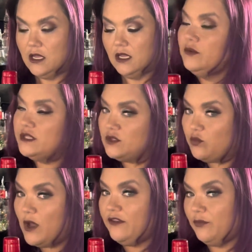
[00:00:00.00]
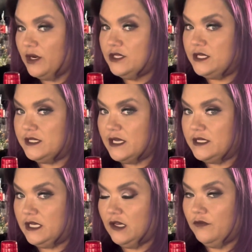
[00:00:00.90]
It was his wife Margie's
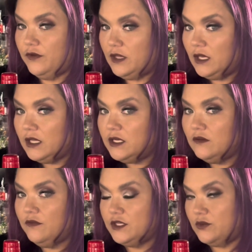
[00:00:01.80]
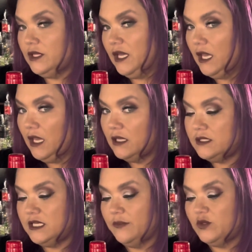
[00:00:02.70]
idea for the individually
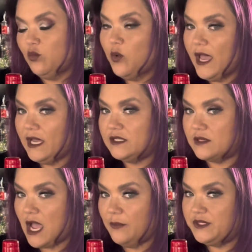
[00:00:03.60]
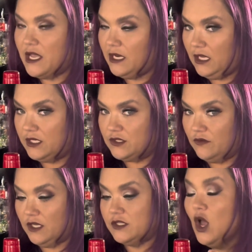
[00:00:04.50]
hand-dipped wax tops on each of
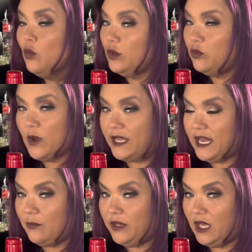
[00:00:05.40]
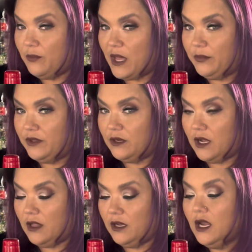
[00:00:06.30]
these, with red not being a popular
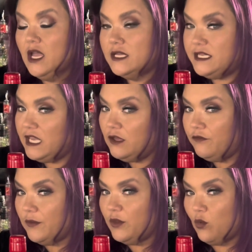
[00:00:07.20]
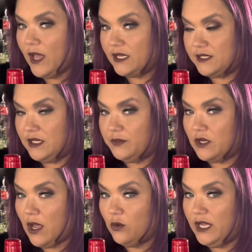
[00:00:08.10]
color, taking from the wax-dipped
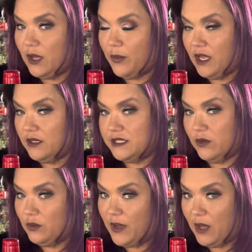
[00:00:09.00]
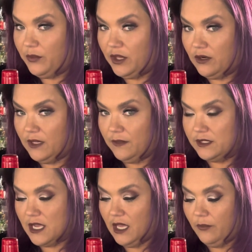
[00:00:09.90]
cognac bottles that were popular at the
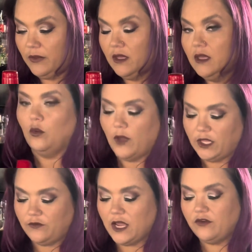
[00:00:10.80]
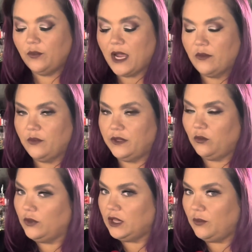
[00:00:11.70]
time. While you've never probably
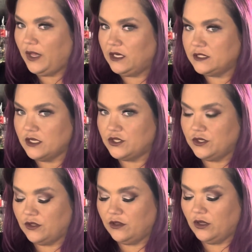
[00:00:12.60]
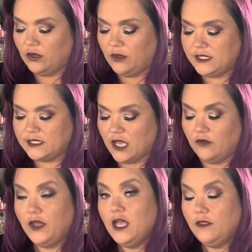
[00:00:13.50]
really paid attention to the logo itself,
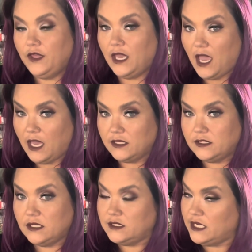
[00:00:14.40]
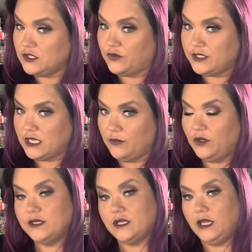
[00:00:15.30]
the S stands for
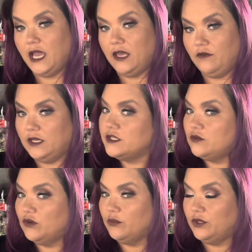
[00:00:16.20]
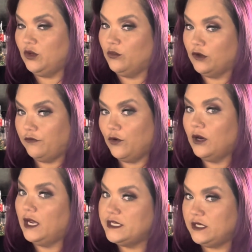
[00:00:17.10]
Samuels and the IV is the Roman numeral 4,
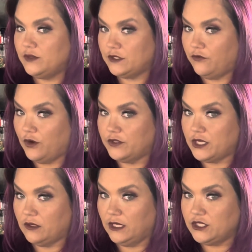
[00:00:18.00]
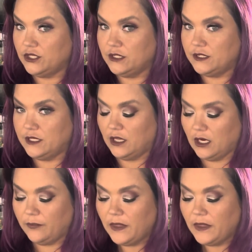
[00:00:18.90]
as he was a fourth-generation distiller.